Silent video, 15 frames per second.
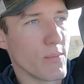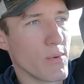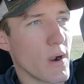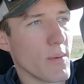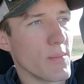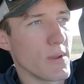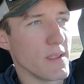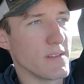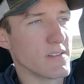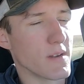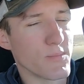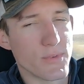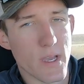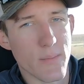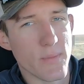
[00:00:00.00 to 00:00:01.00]
Probably
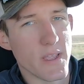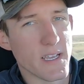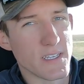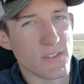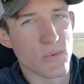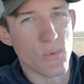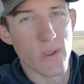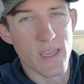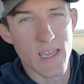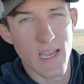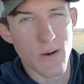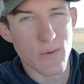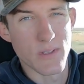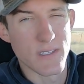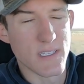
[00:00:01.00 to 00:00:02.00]
sometime next week, I
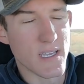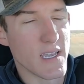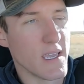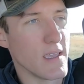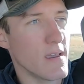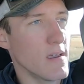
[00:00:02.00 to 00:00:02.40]
would say.